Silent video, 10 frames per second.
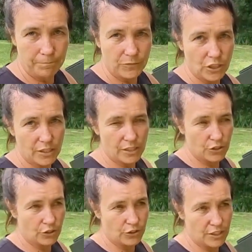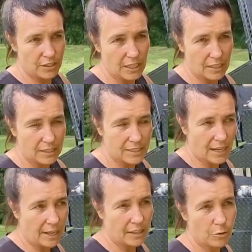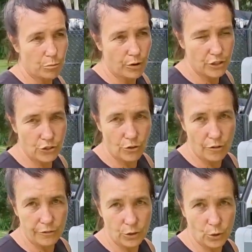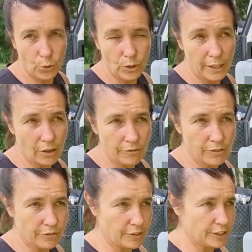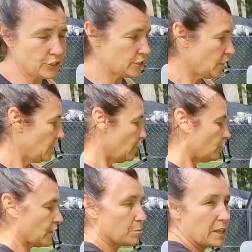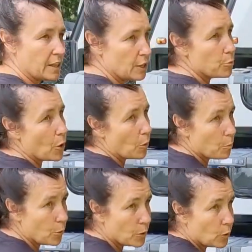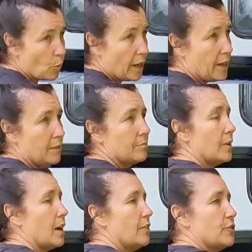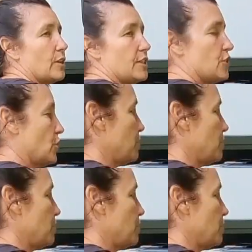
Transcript: just to take the pressure off the cooling of the fridge. I recommend that you put it away after each time